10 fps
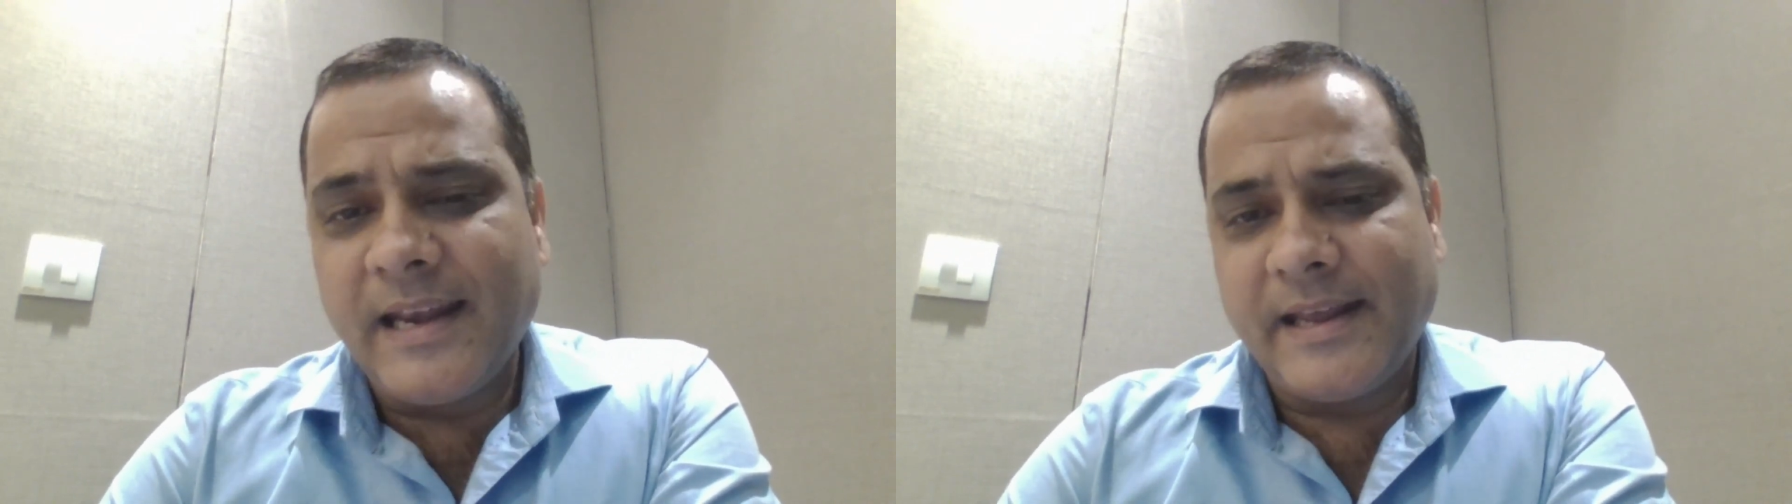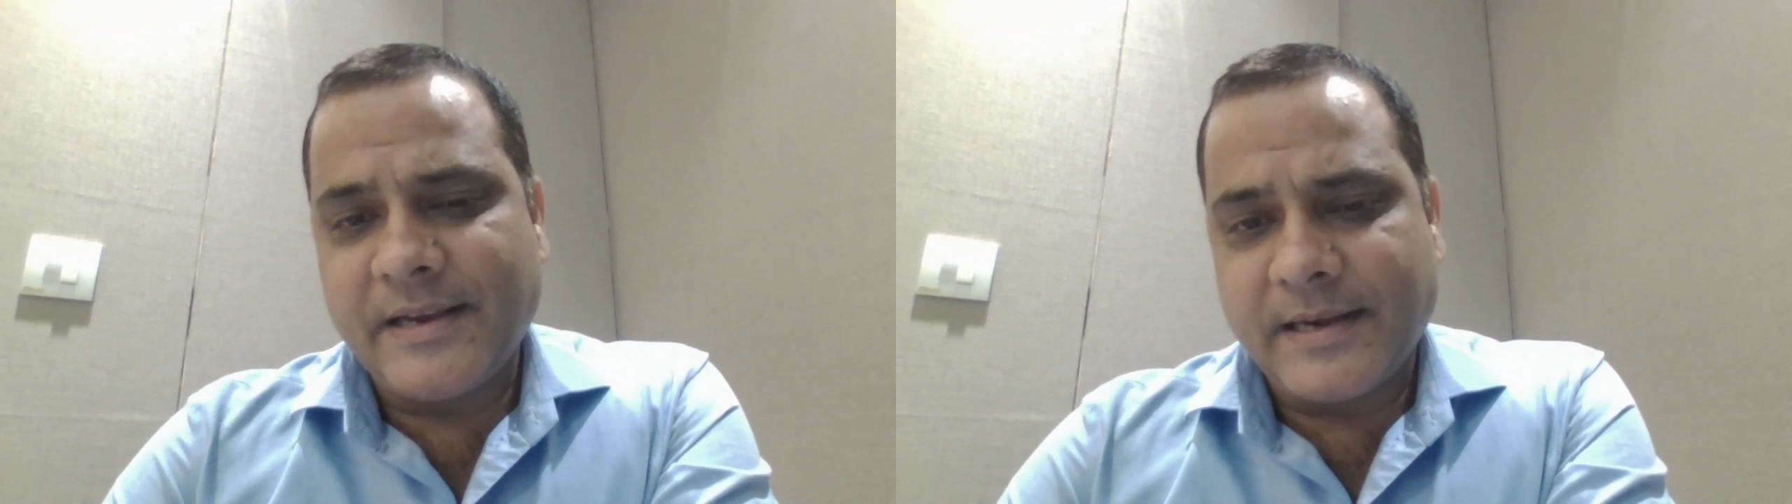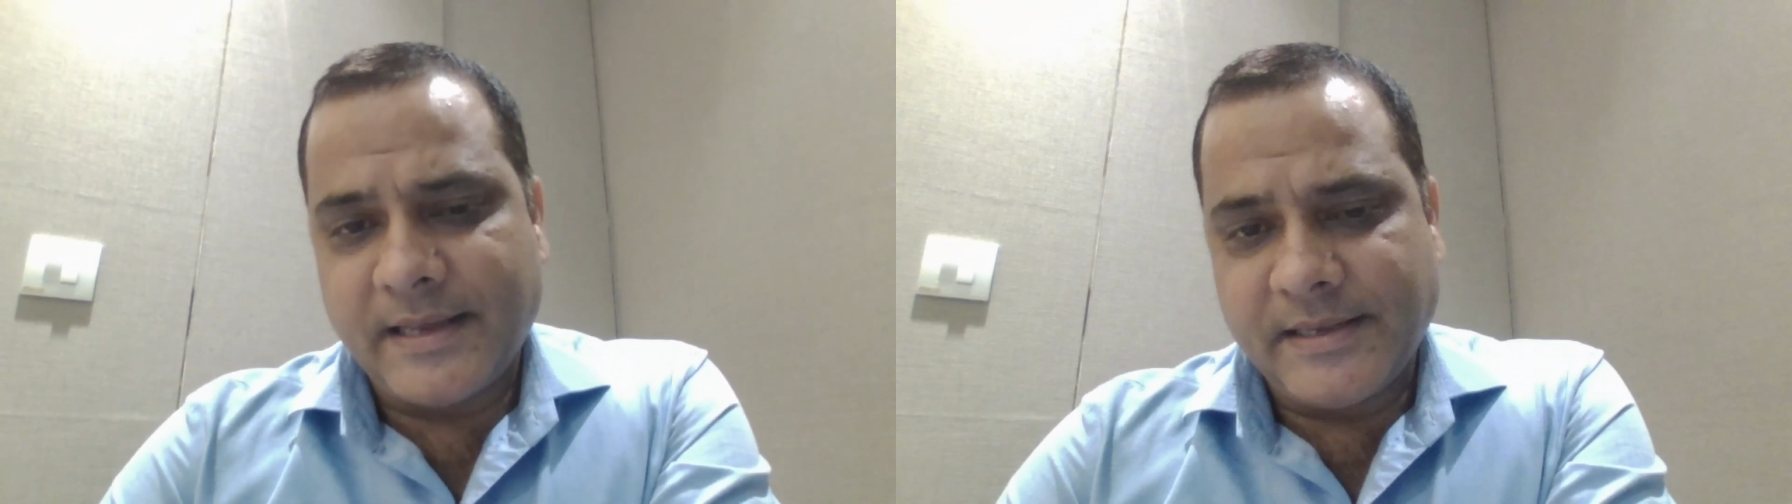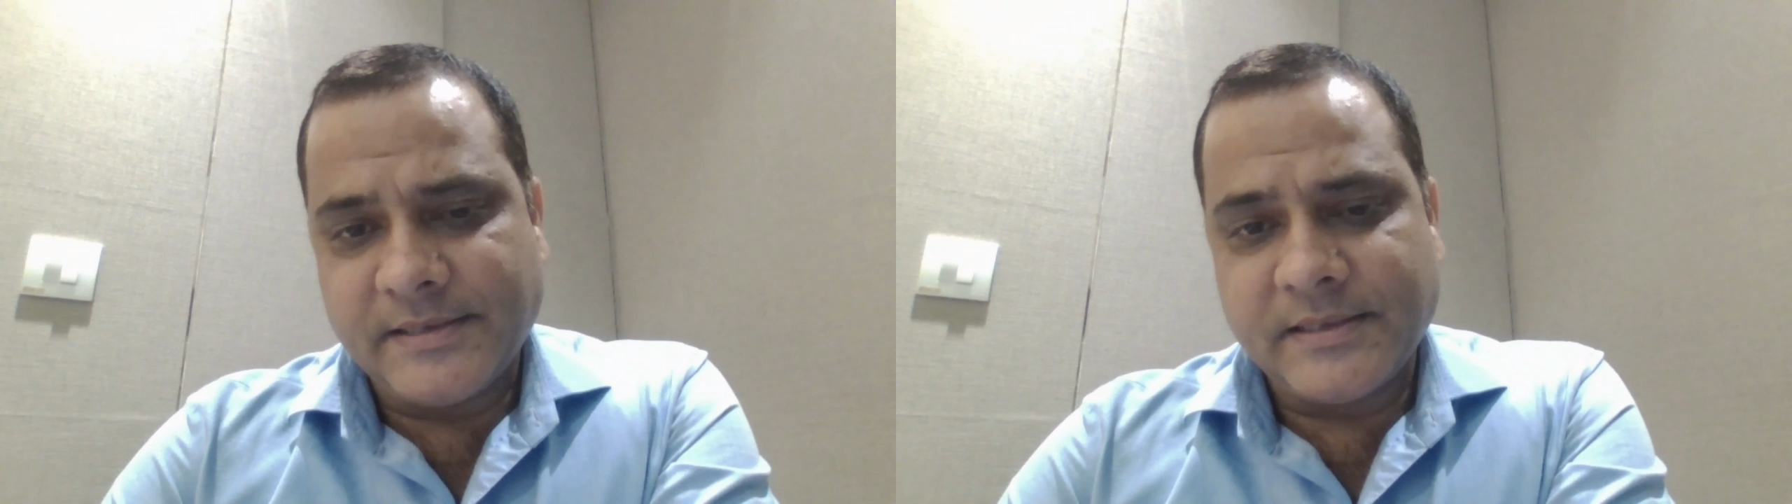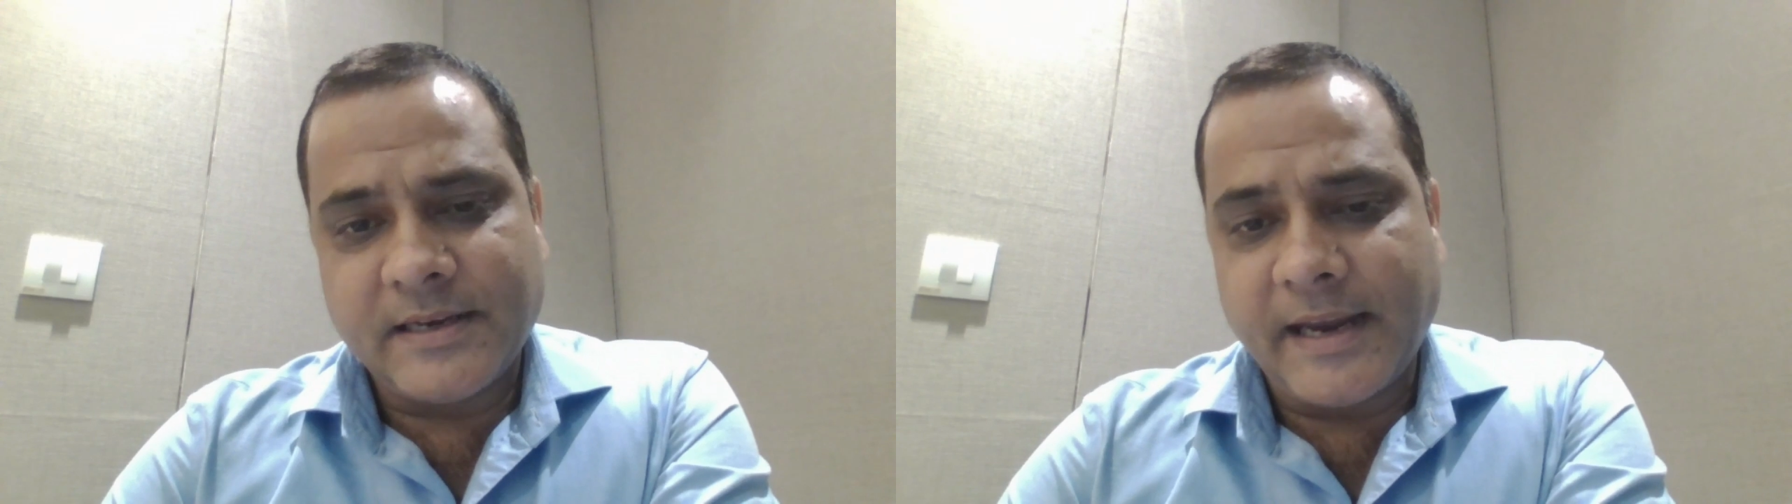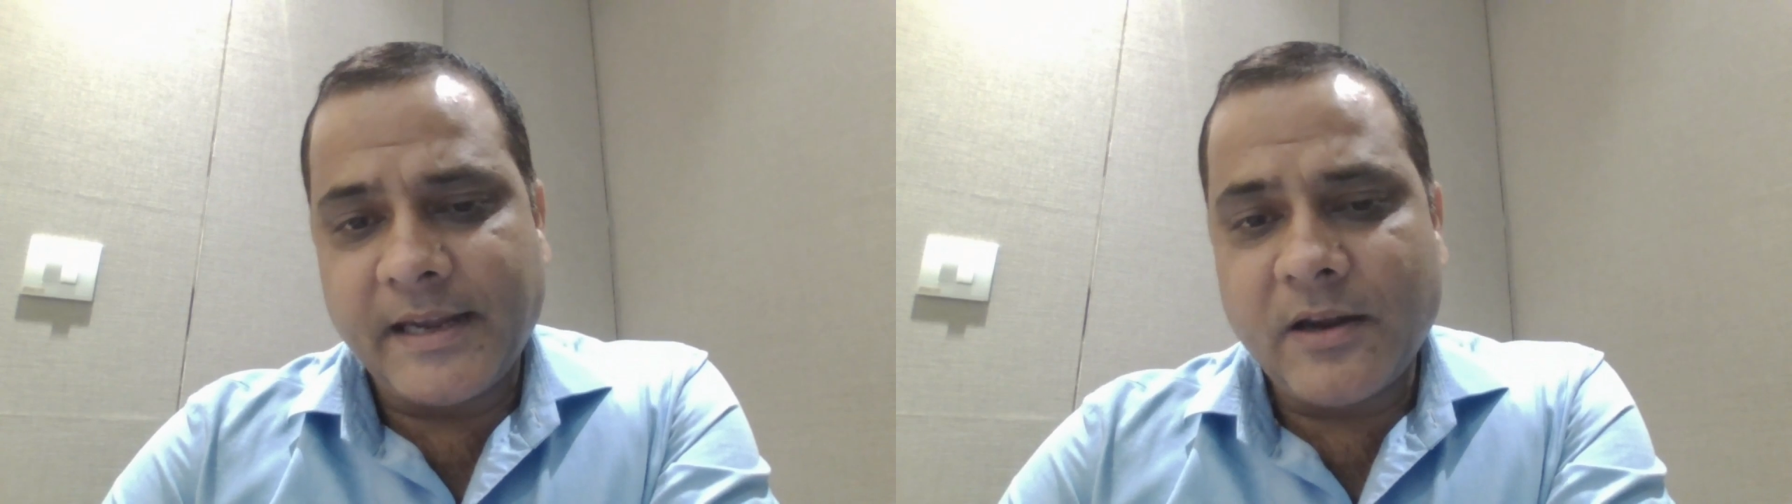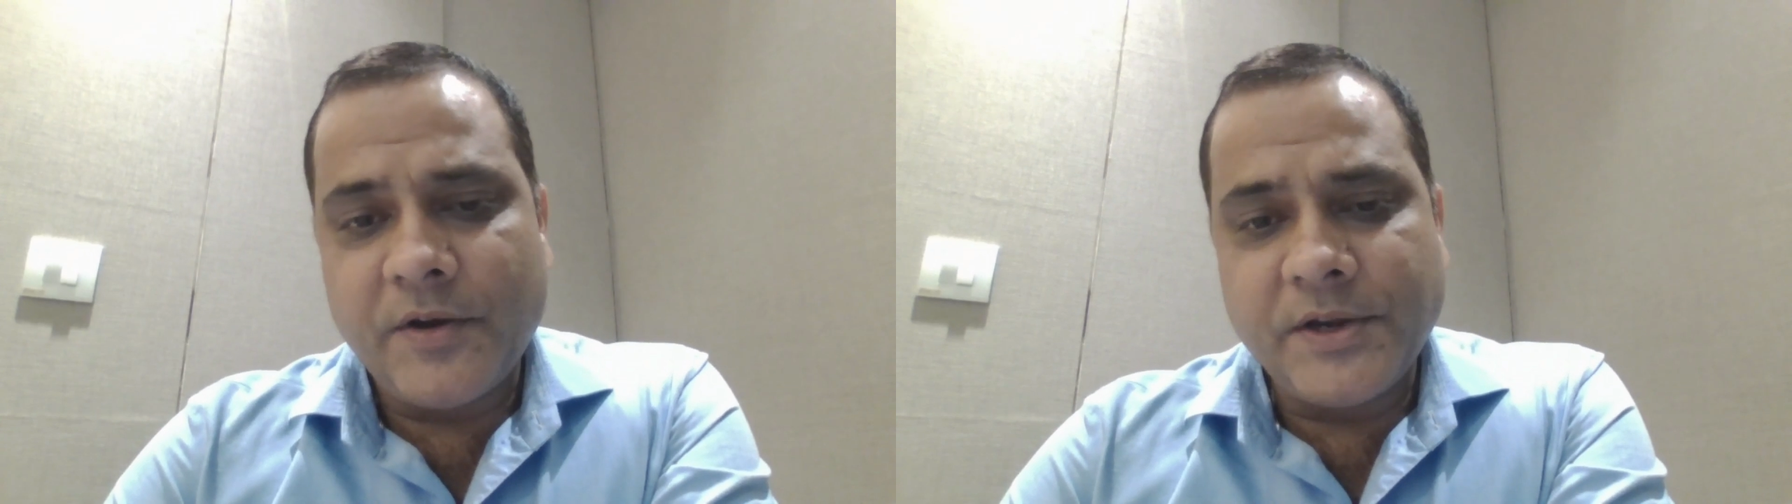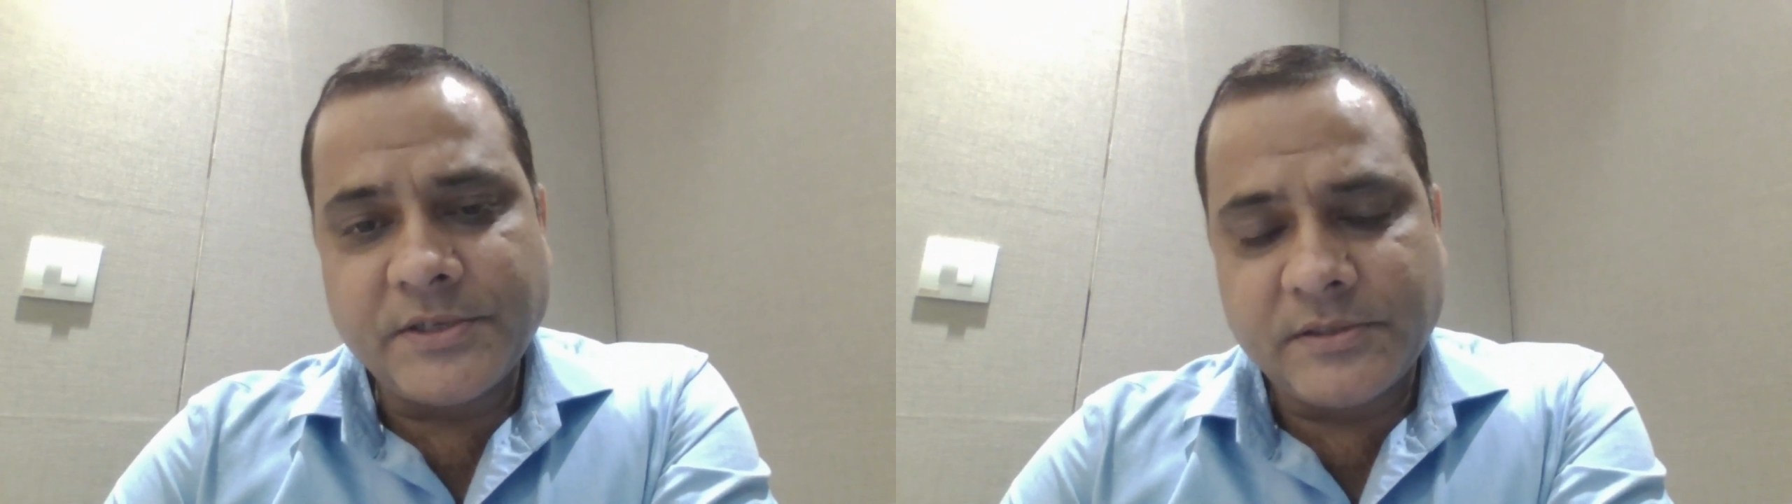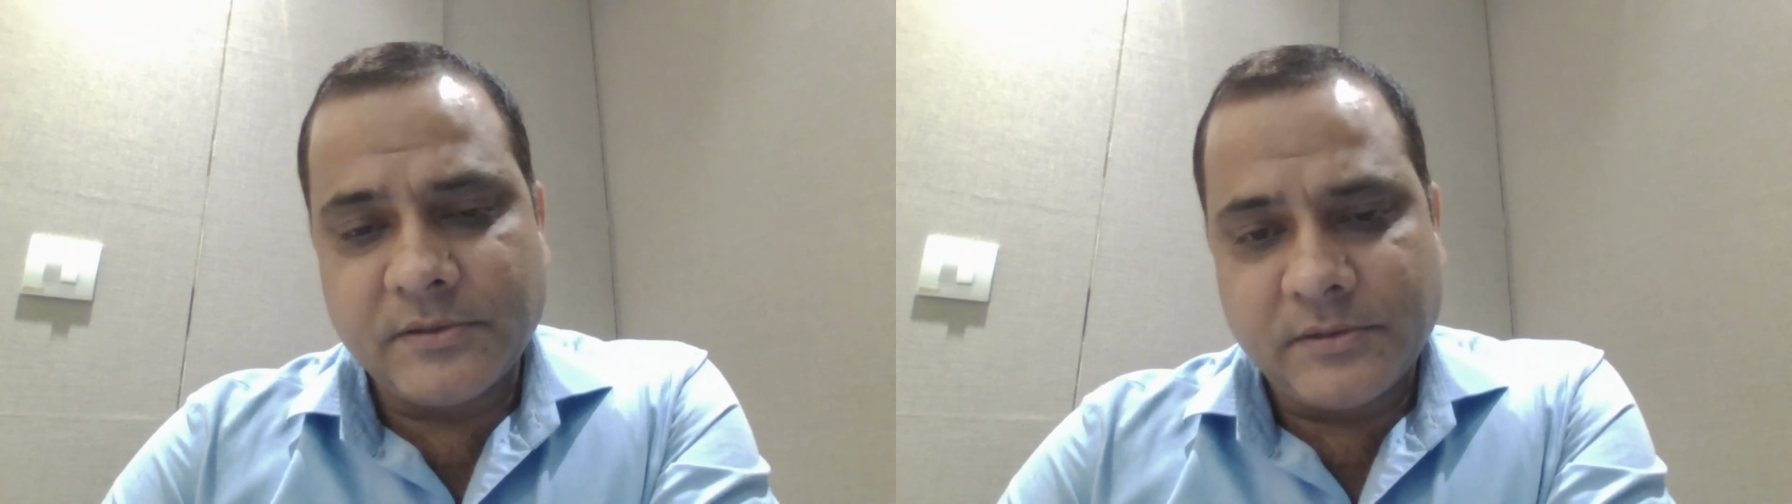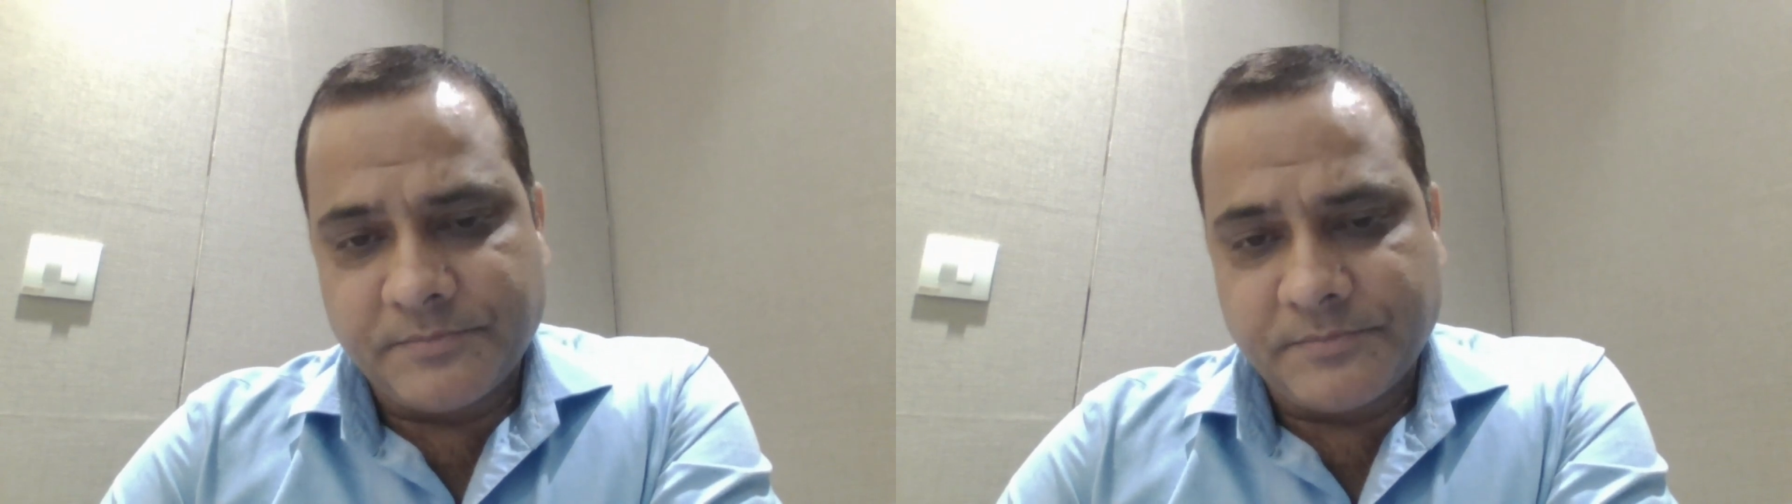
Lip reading: recognition. Right now it's